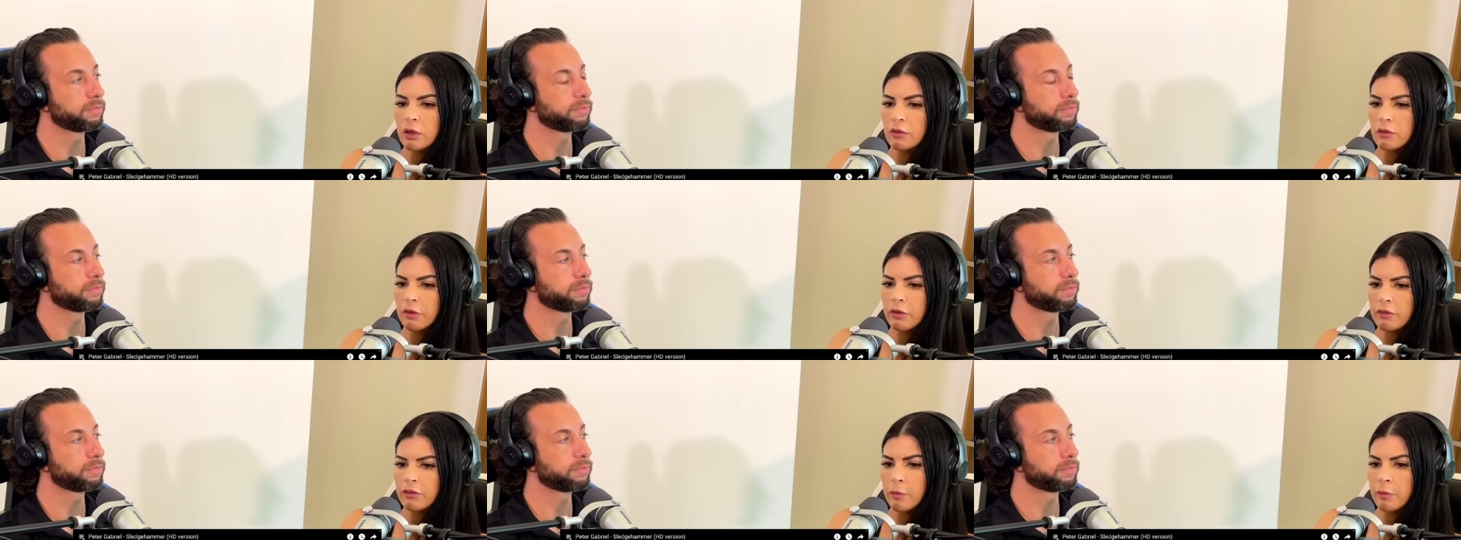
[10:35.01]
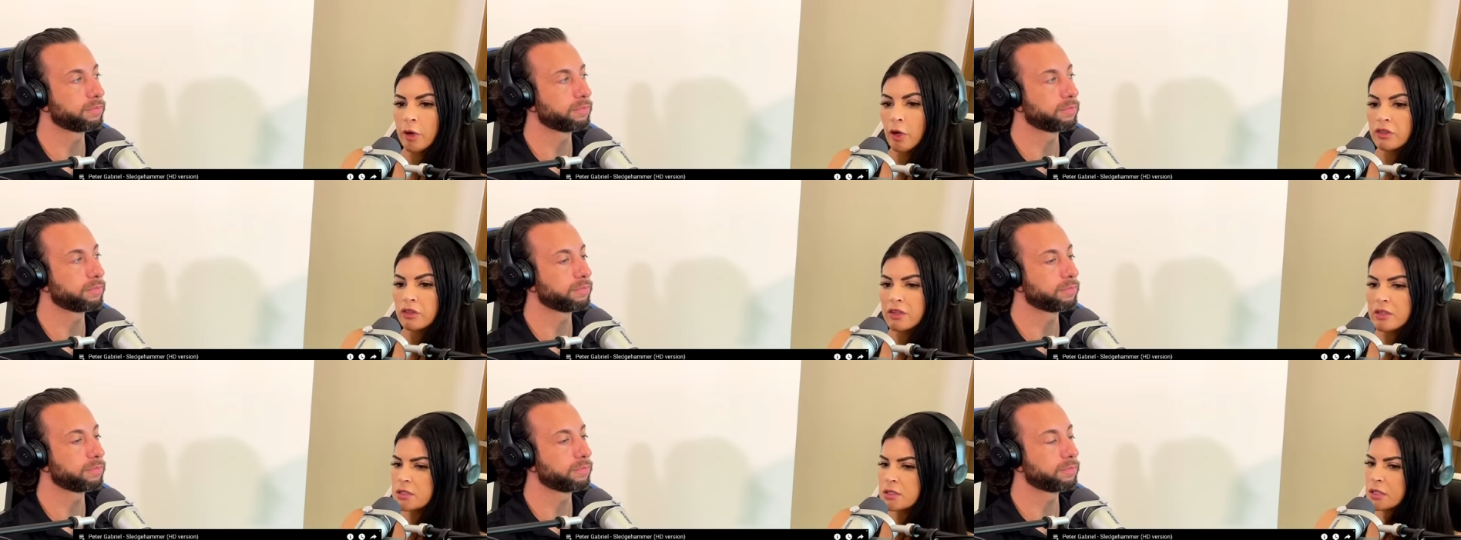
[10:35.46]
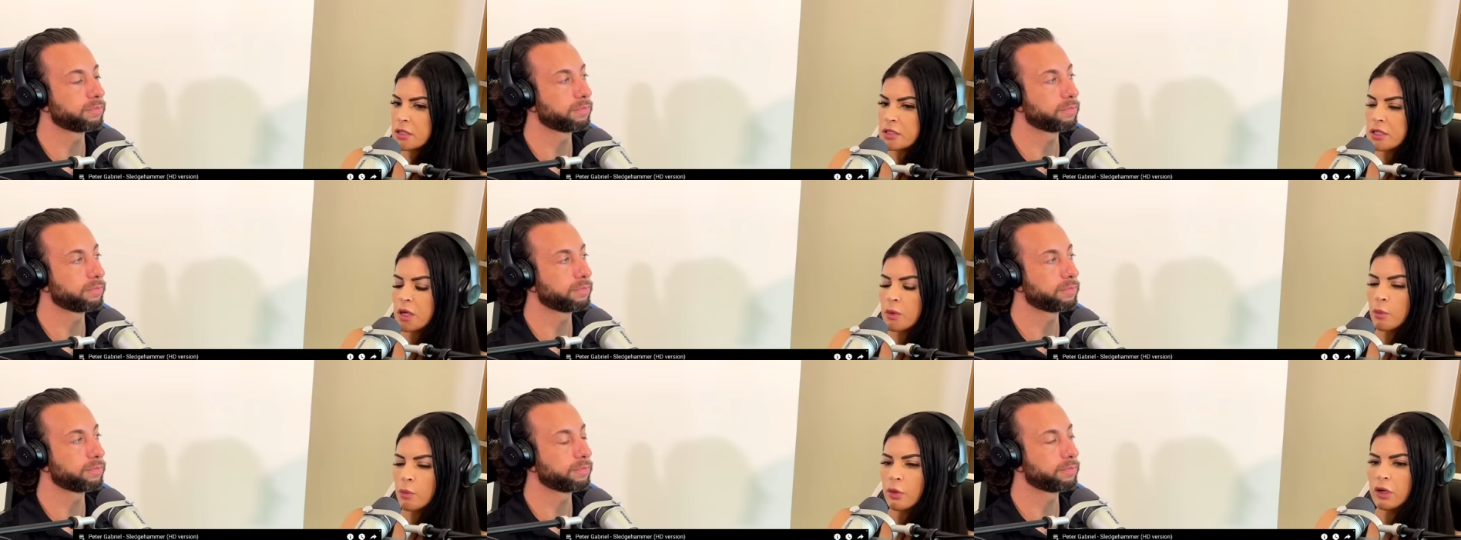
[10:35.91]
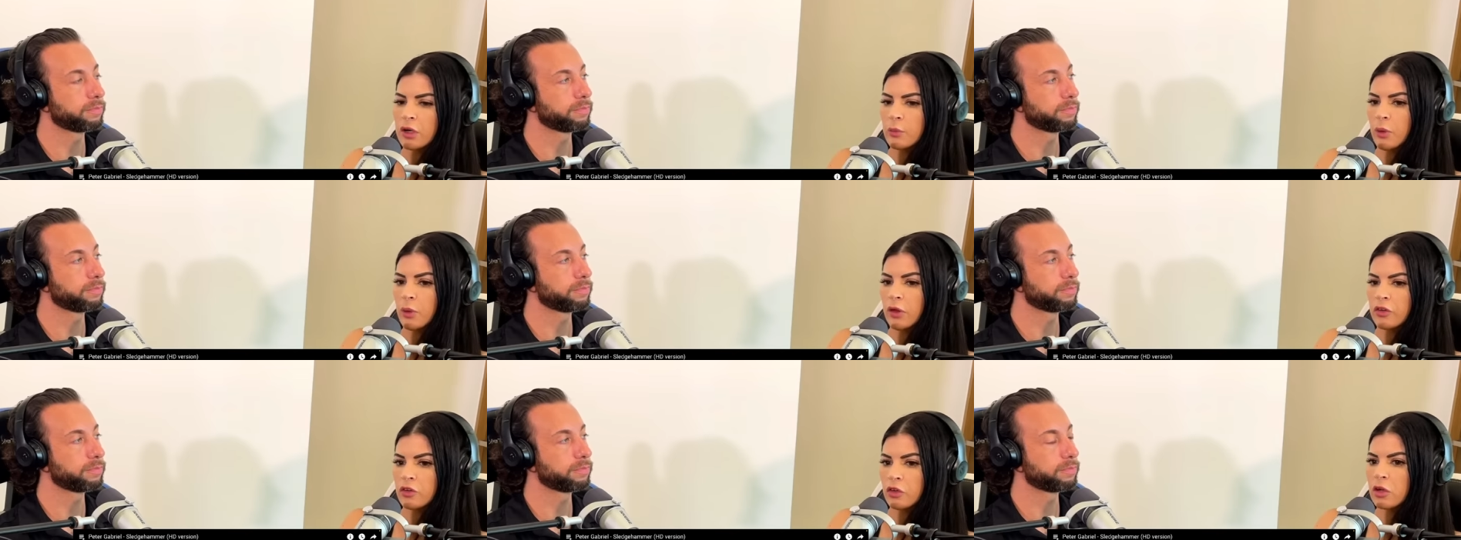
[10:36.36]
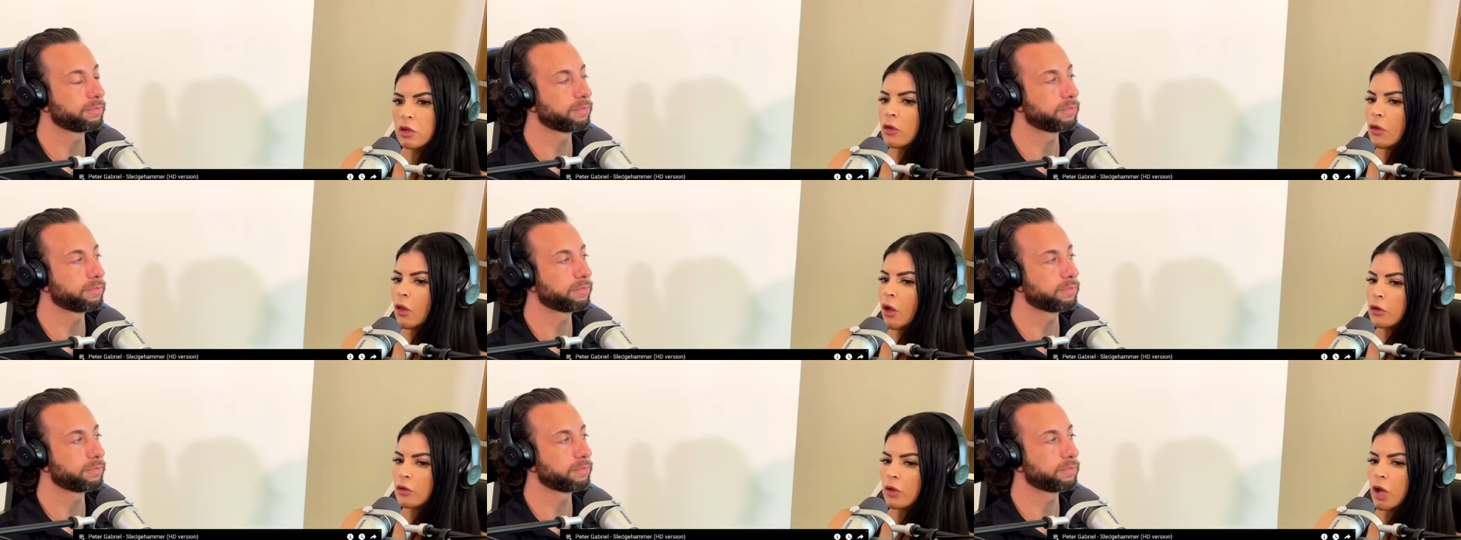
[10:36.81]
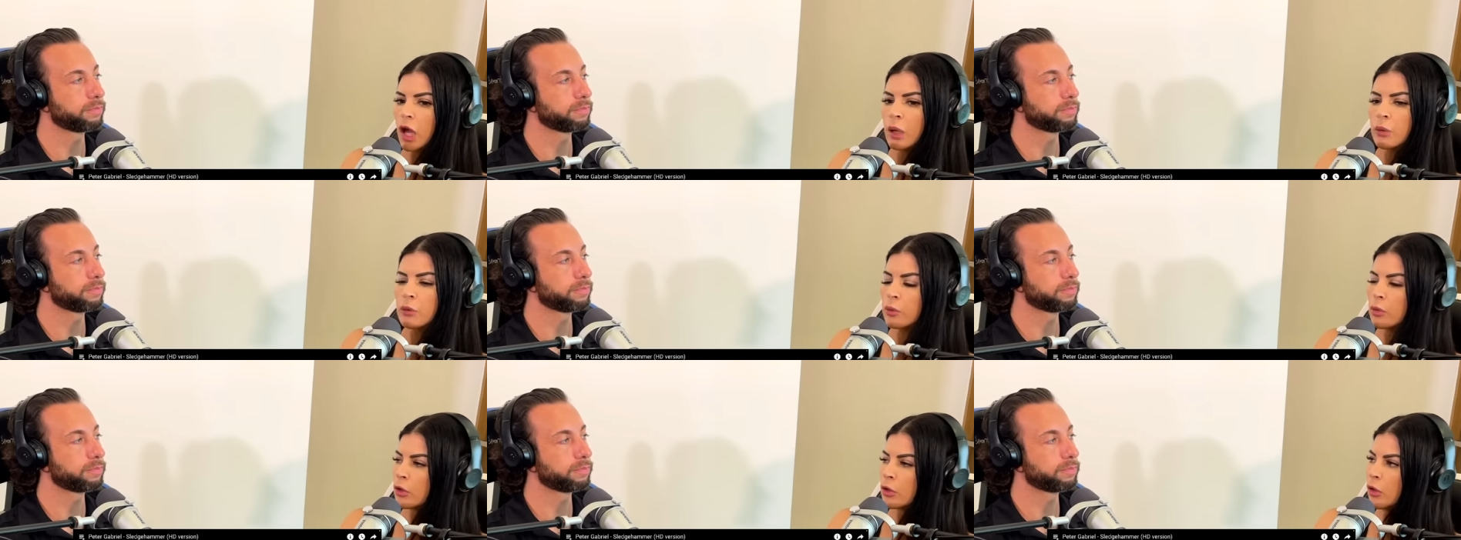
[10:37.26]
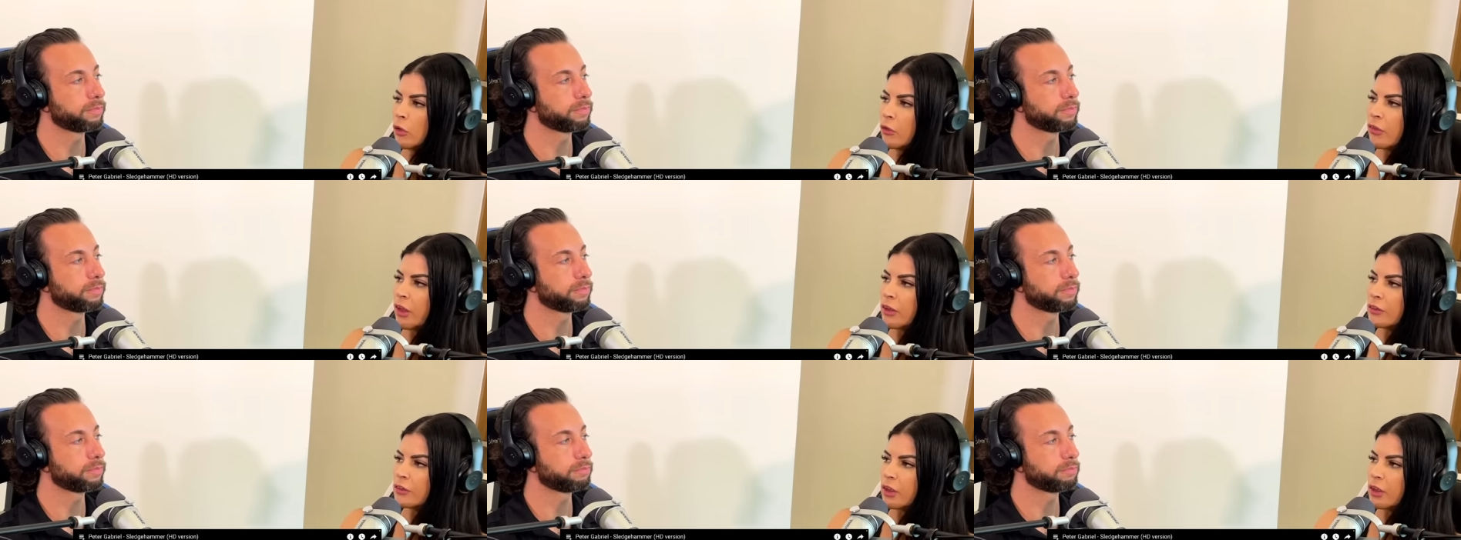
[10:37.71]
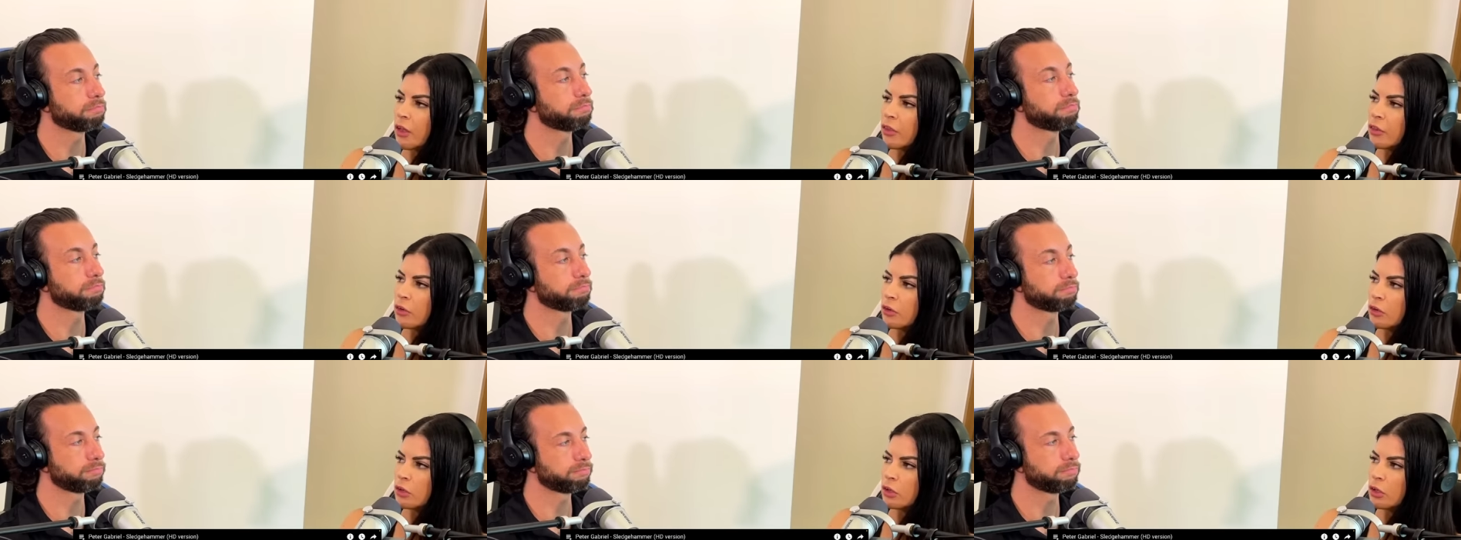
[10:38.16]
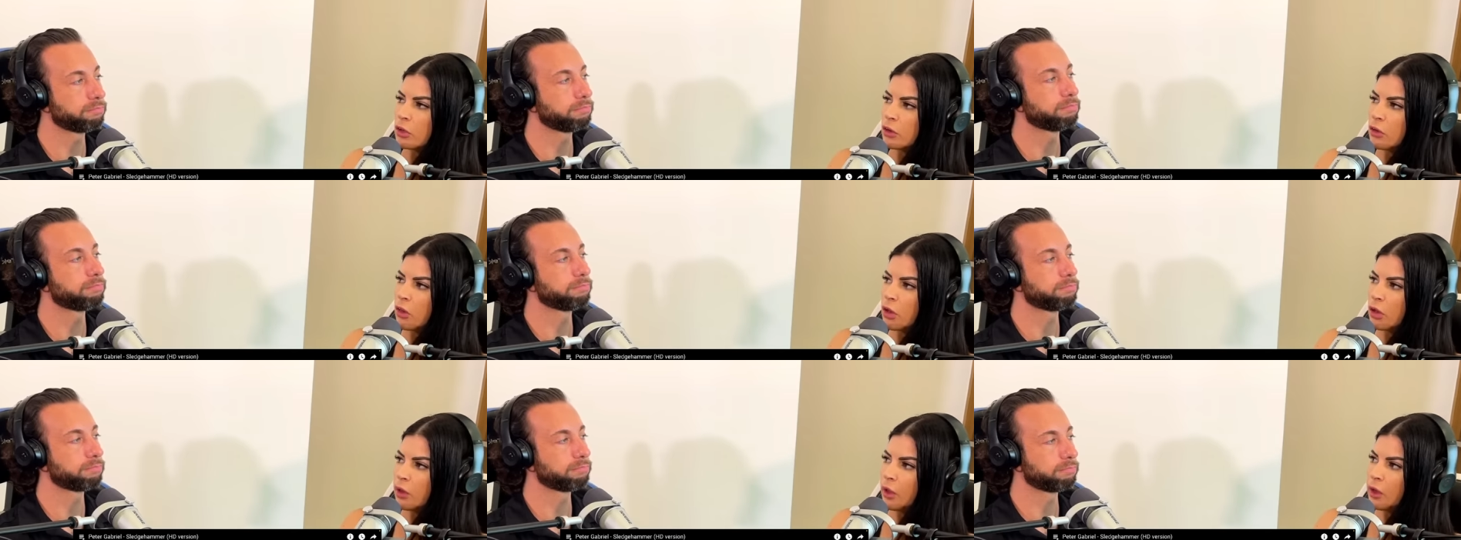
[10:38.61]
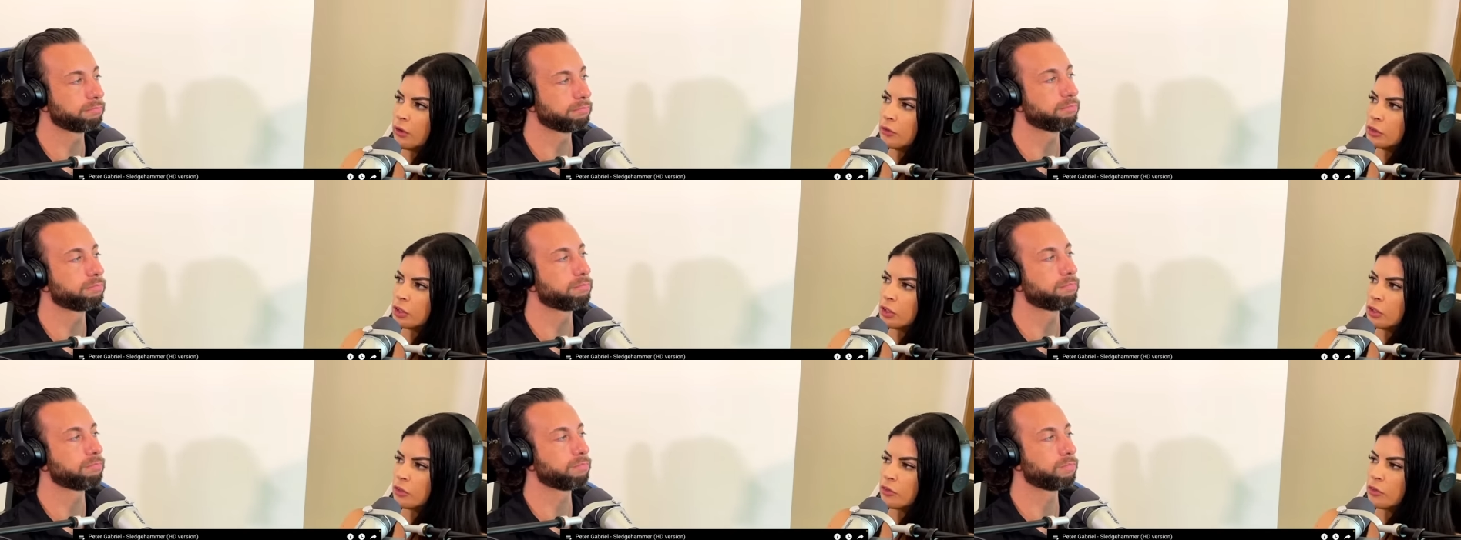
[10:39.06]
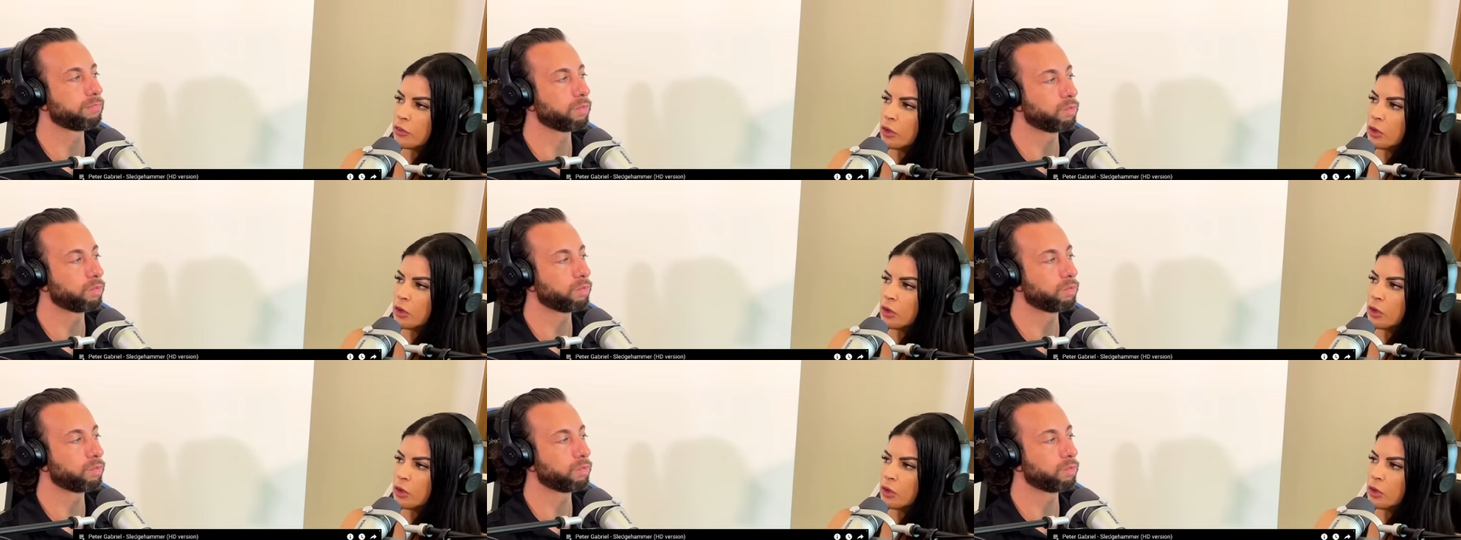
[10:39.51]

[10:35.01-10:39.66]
Speaker 1: it, like from an artistic standpoint, it probably took a long time to put all that together and a lot of effort.